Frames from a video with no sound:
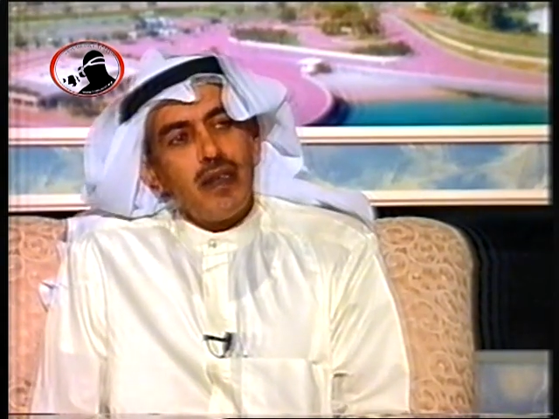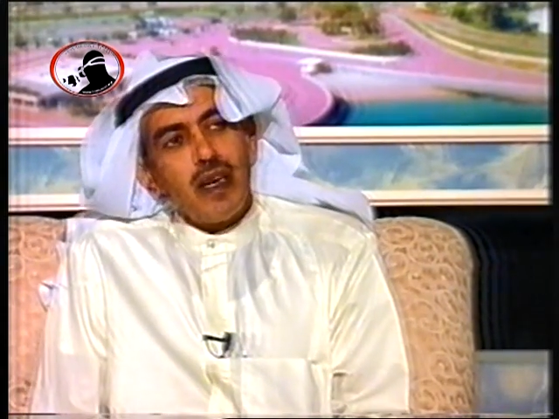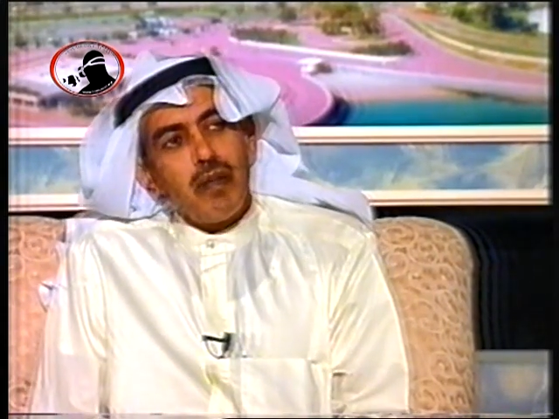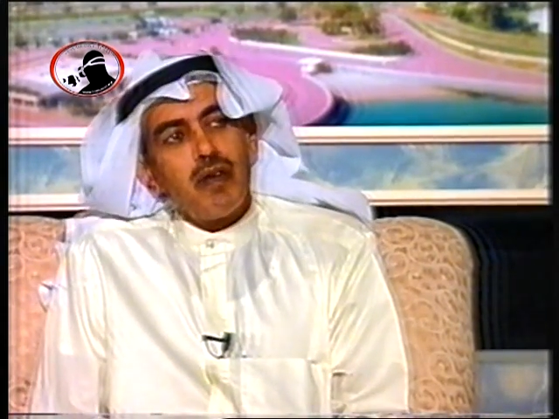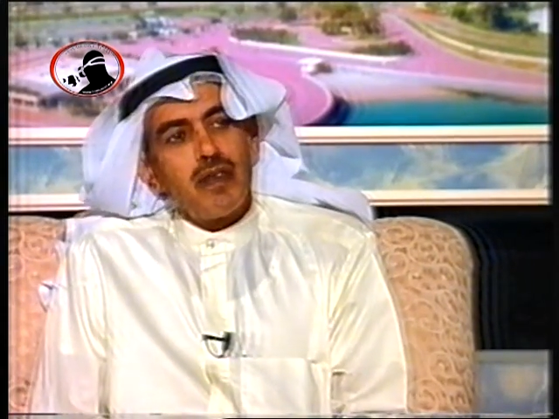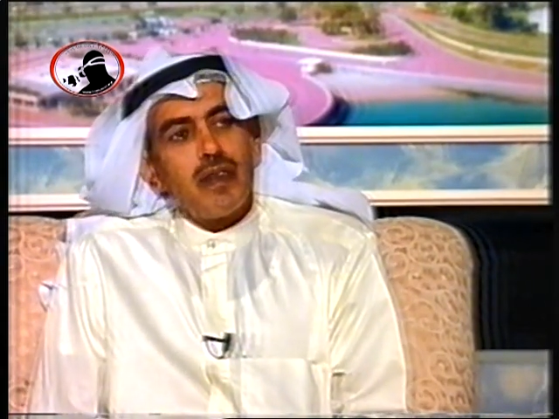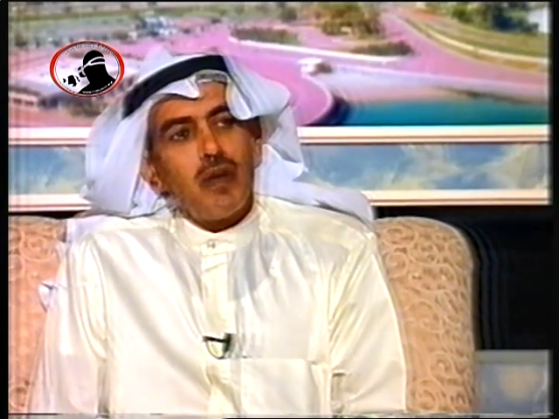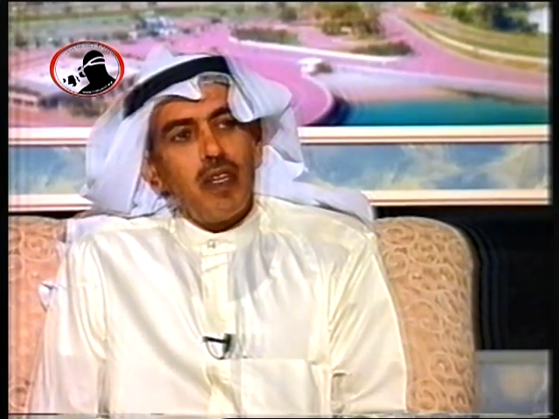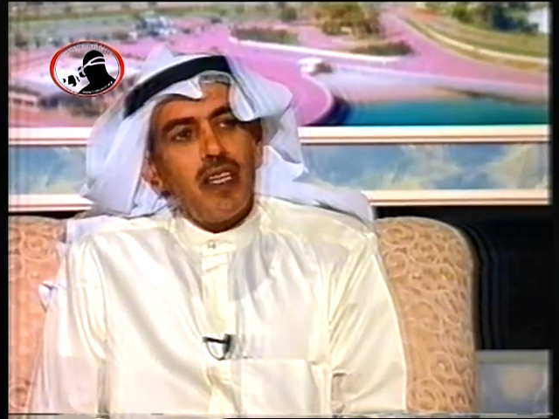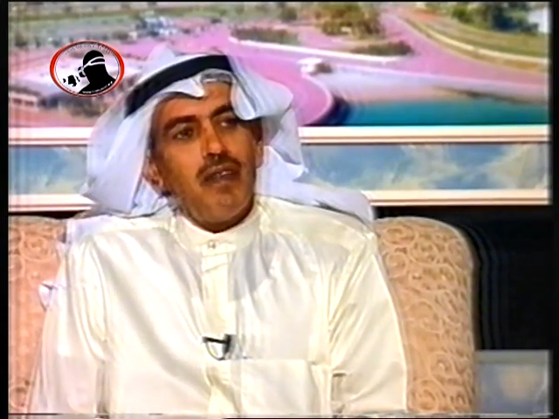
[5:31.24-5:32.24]
about the
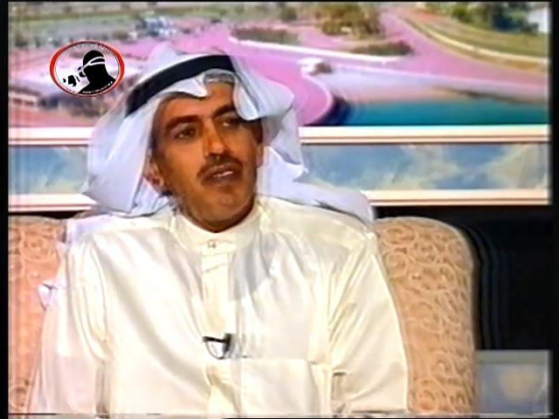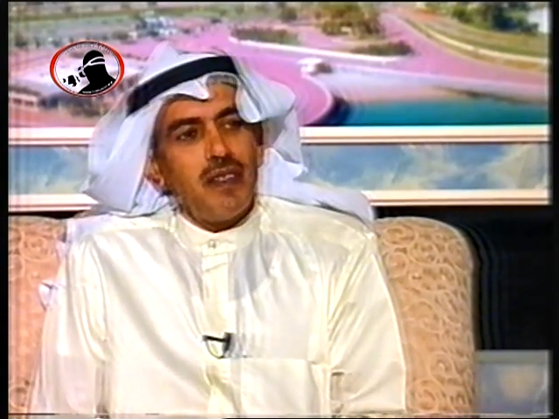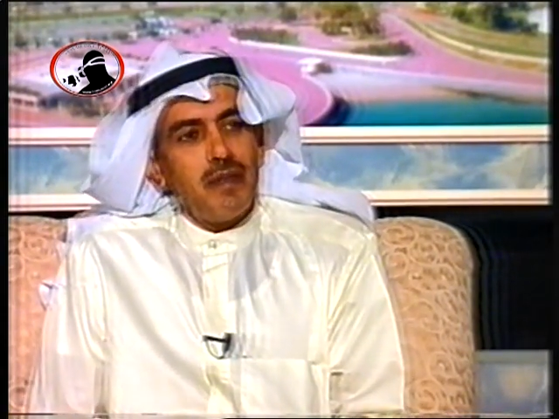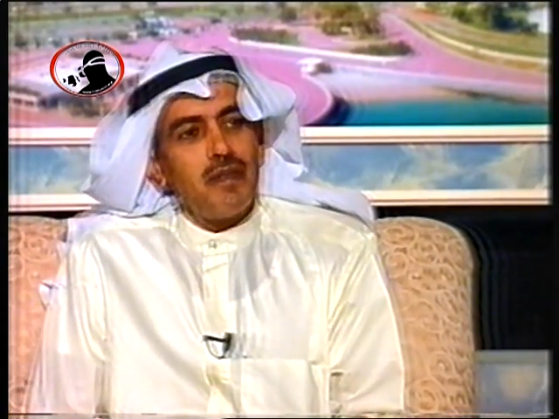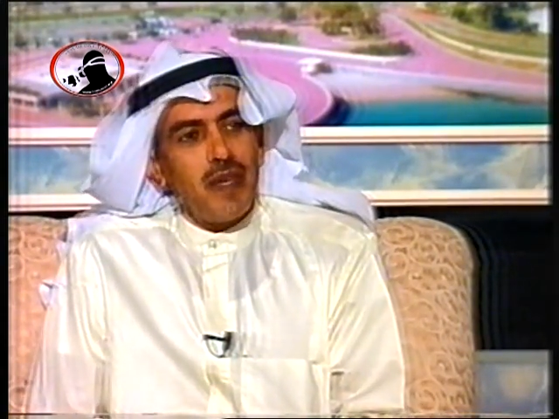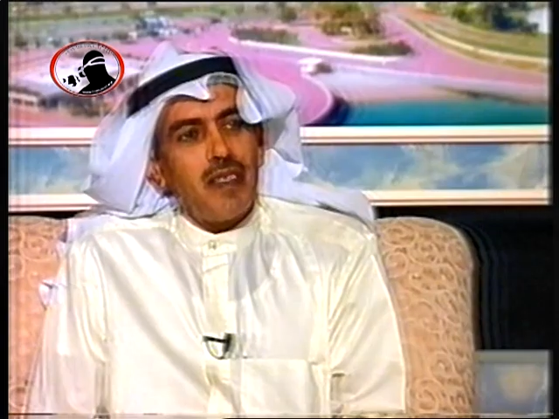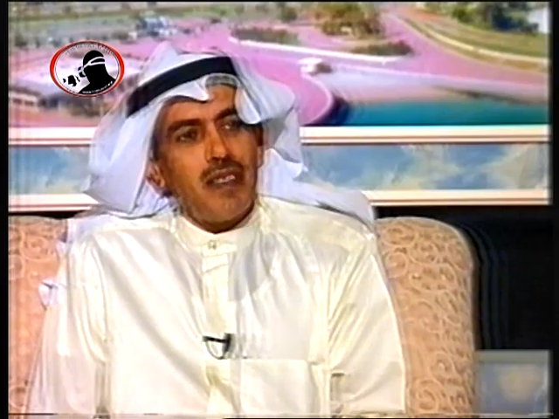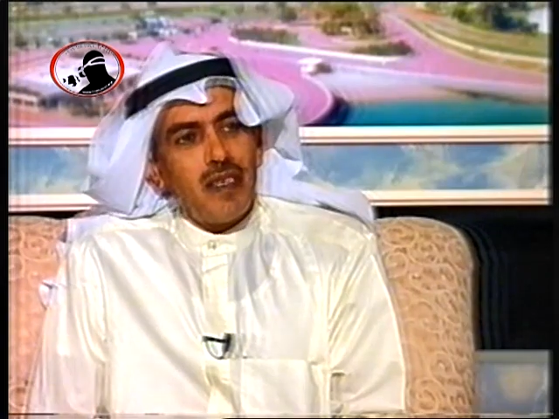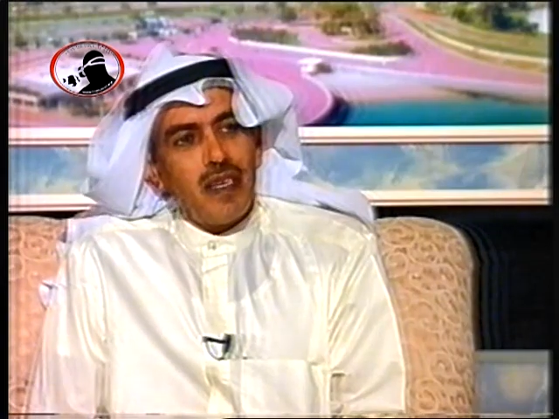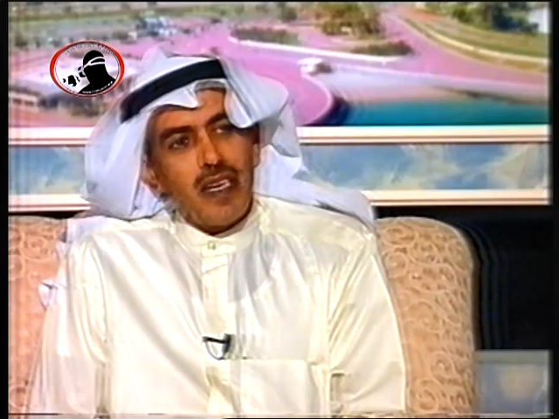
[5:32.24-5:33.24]
Kuwait dive team and